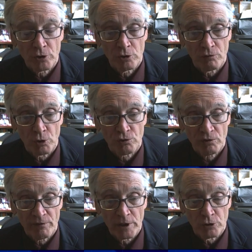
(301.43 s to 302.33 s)
of the
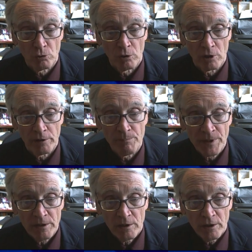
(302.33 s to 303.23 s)
University of Illinois
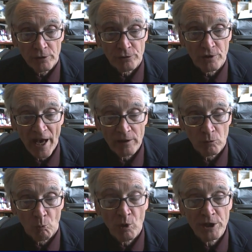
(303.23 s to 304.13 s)
that
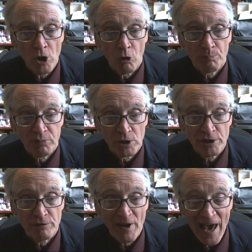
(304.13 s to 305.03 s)
we don't
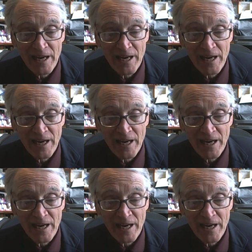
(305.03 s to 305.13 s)
believe